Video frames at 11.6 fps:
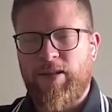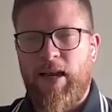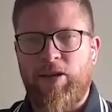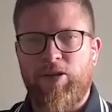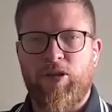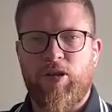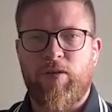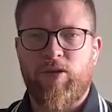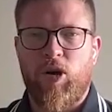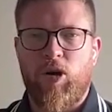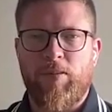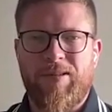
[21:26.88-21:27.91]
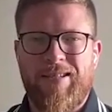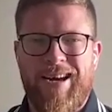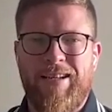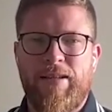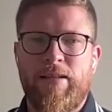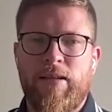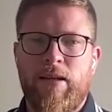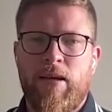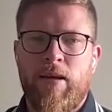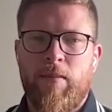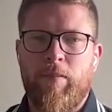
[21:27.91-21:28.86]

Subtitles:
retention of top talent,